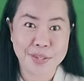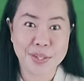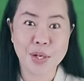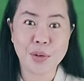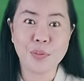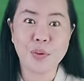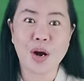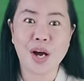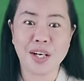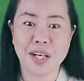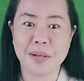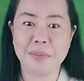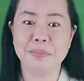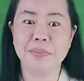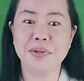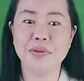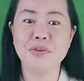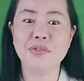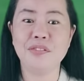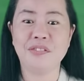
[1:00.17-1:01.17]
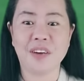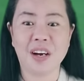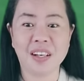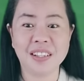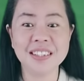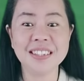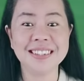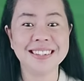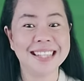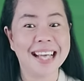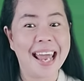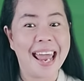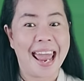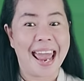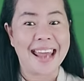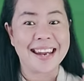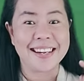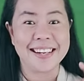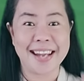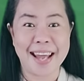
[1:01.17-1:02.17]
the one in blue fonts,
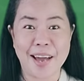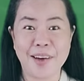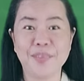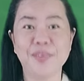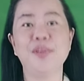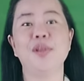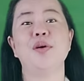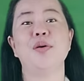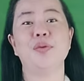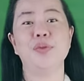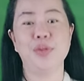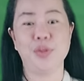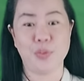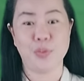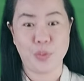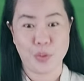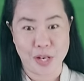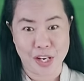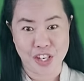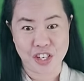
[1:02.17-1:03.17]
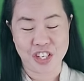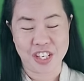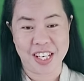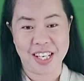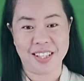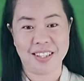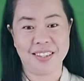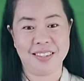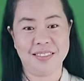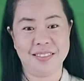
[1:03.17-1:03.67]
and download the worksheet.